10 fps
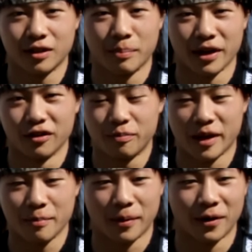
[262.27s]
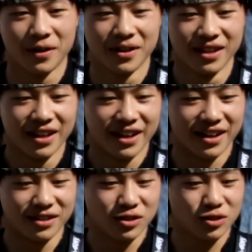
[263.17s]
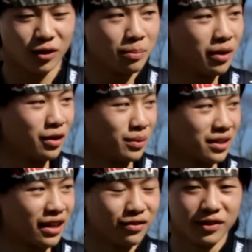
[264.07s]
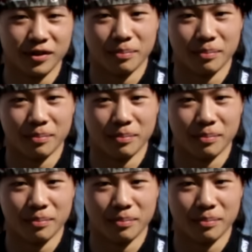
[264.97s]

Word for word: competitive paintball, and I just started playing with Kevin,